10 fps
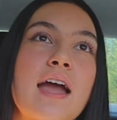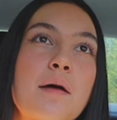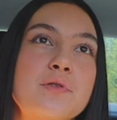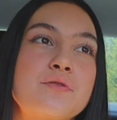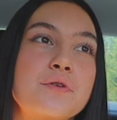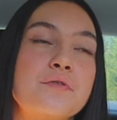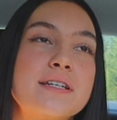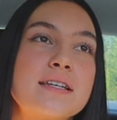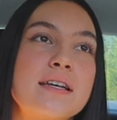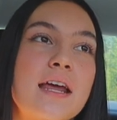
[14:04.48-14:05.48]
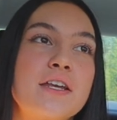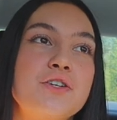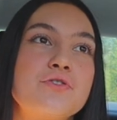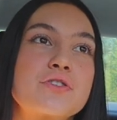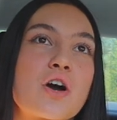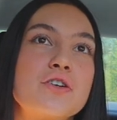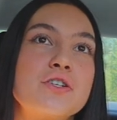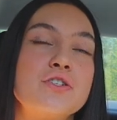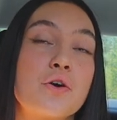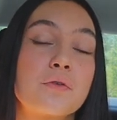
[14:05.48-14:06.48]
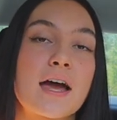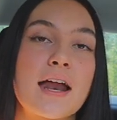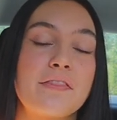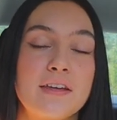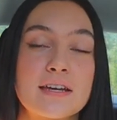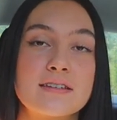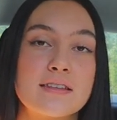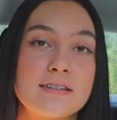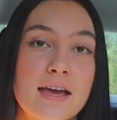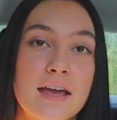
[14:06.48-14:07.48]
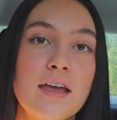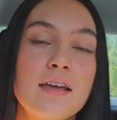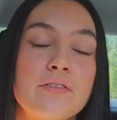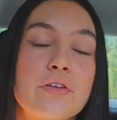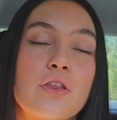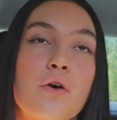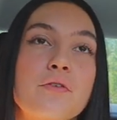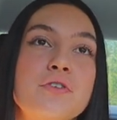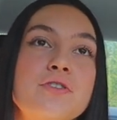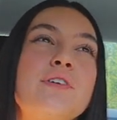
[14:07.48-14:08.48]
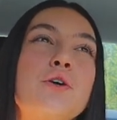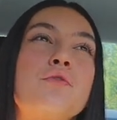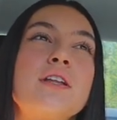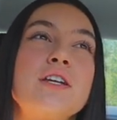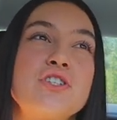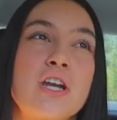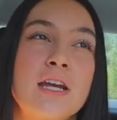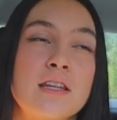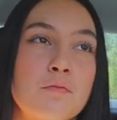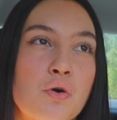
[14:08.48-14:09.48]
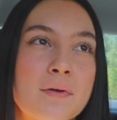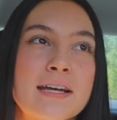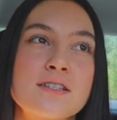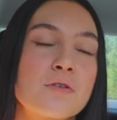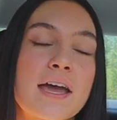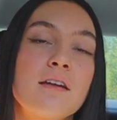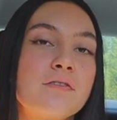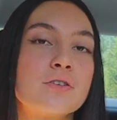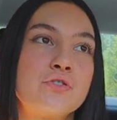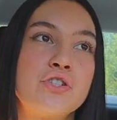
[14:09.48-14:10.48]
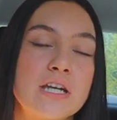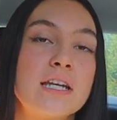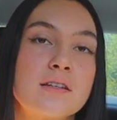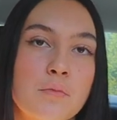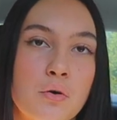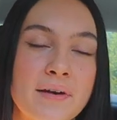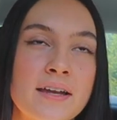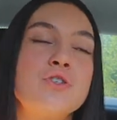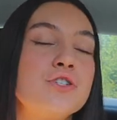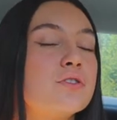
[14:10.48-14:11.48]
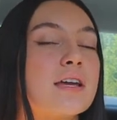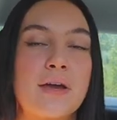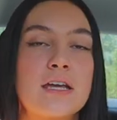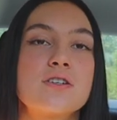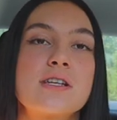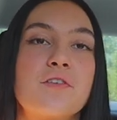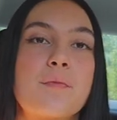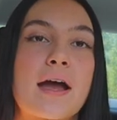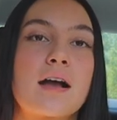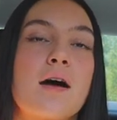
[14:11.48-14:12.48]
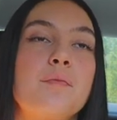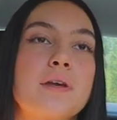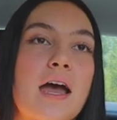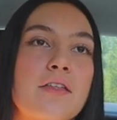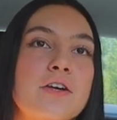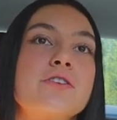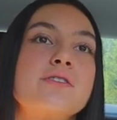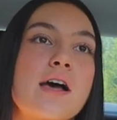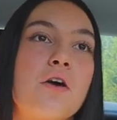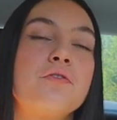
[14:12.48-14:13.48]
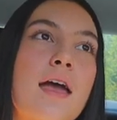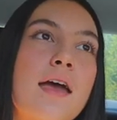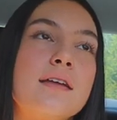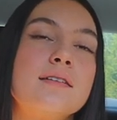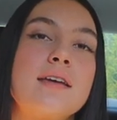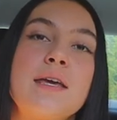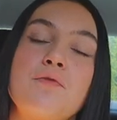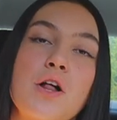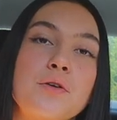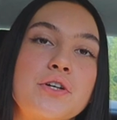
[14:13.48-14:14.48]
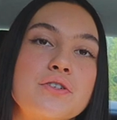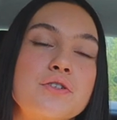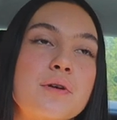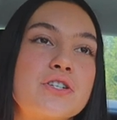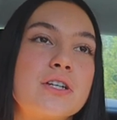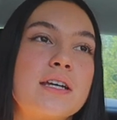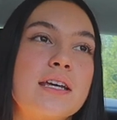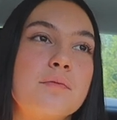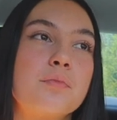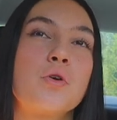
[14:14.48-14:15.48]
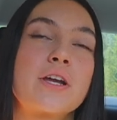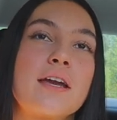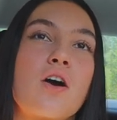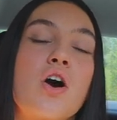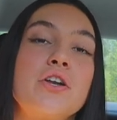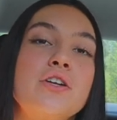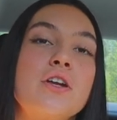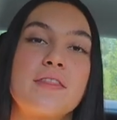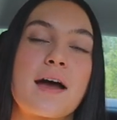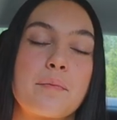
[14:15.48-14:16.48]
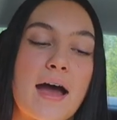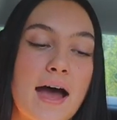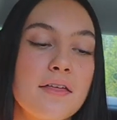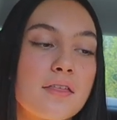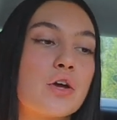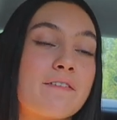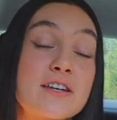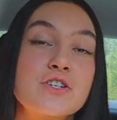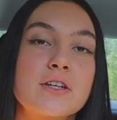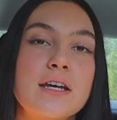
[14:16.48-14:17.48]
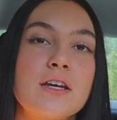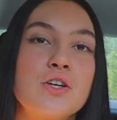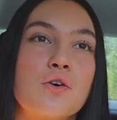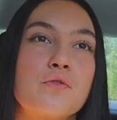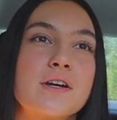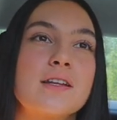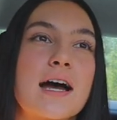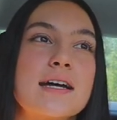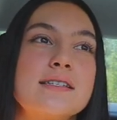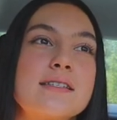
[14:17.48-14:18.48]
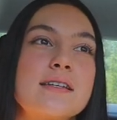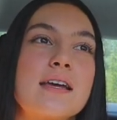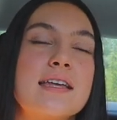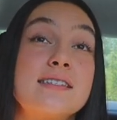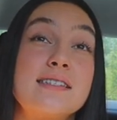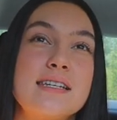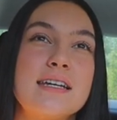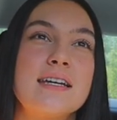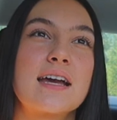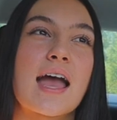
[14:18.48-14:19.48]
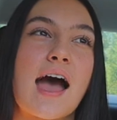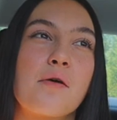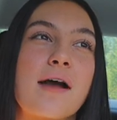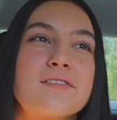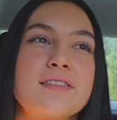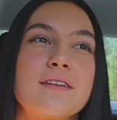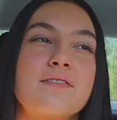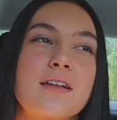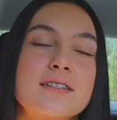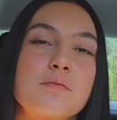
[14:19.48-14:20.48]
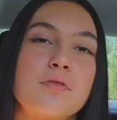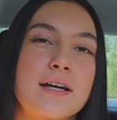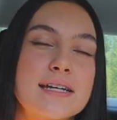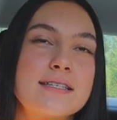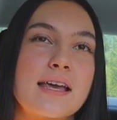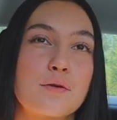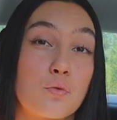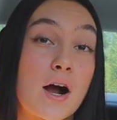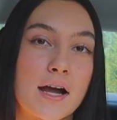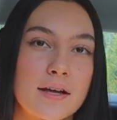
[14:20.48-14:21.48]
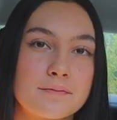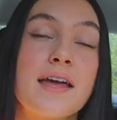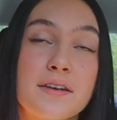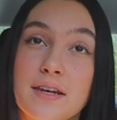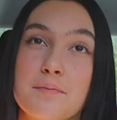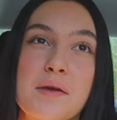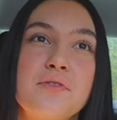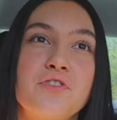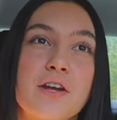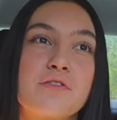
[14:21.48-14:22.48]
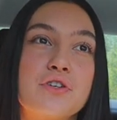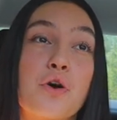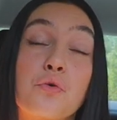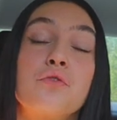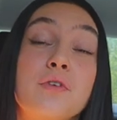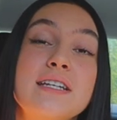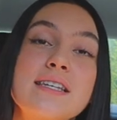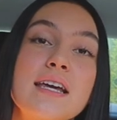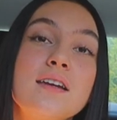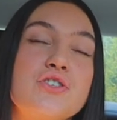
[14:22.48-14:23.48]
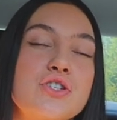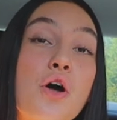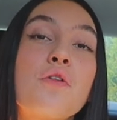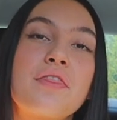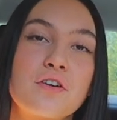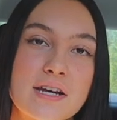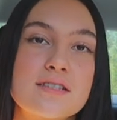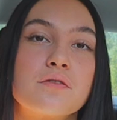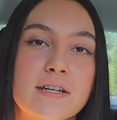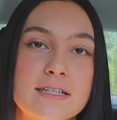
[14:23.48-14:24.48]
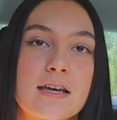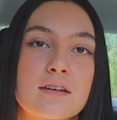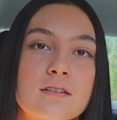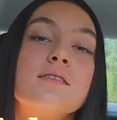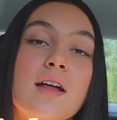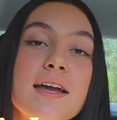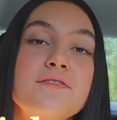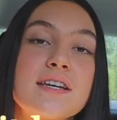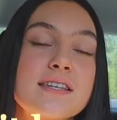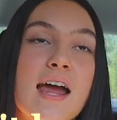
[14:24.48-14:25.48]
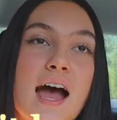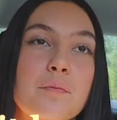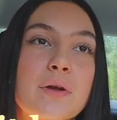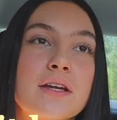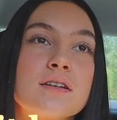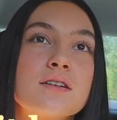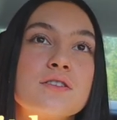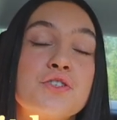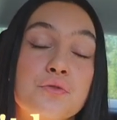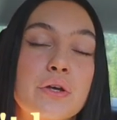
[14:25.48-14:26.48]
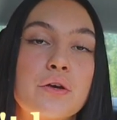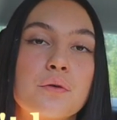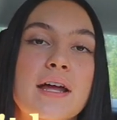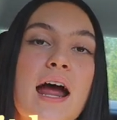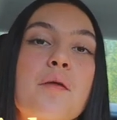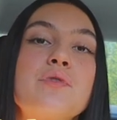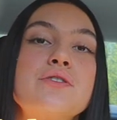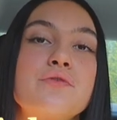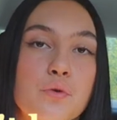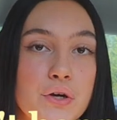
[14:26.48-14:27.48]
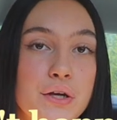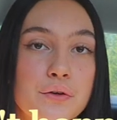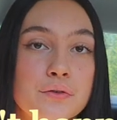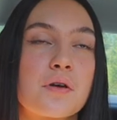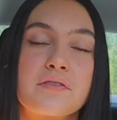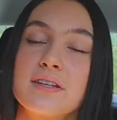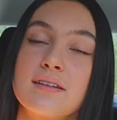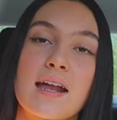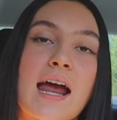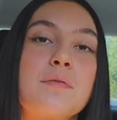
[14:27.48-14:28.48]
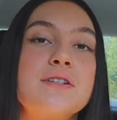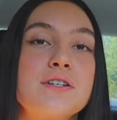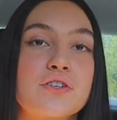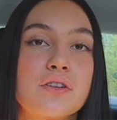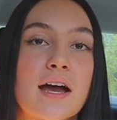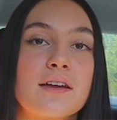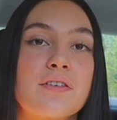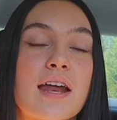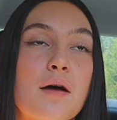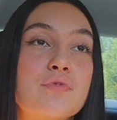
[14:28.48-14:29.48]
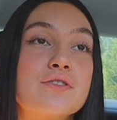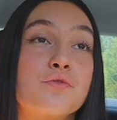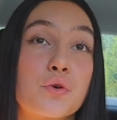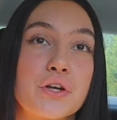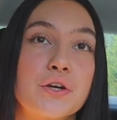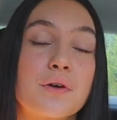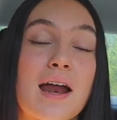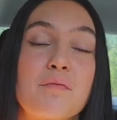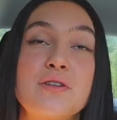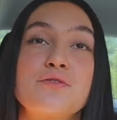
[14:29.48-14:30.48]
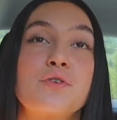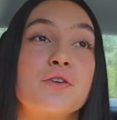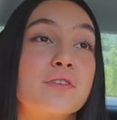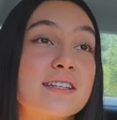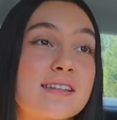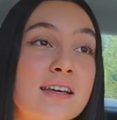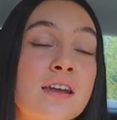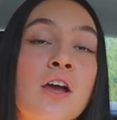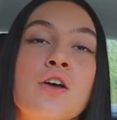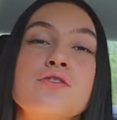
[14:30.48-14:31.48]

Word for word: happens for a reason and you just got to know that at the end of the day, even though if you feel really shitty in the moment, it's okay to feel shitty in the moment. Once you pick yourself back up, gather yourself and keep following your intuition, keep working on that path, eventually you'll realize and see how everything fell into place and why. And maybe if you never know the reason, just know that there is a reason. Life doesn't happen to you, it happens for you. So everything that happens in your life, it happens for you, it happens for a reason.